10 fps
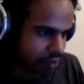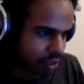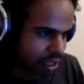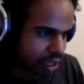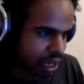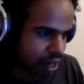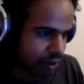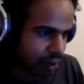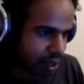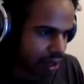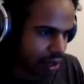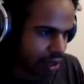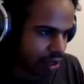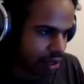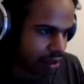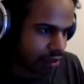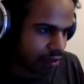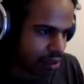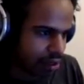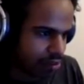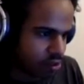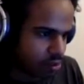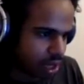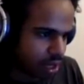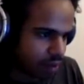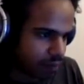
Get the heck out of here. Why do I keep zooming in?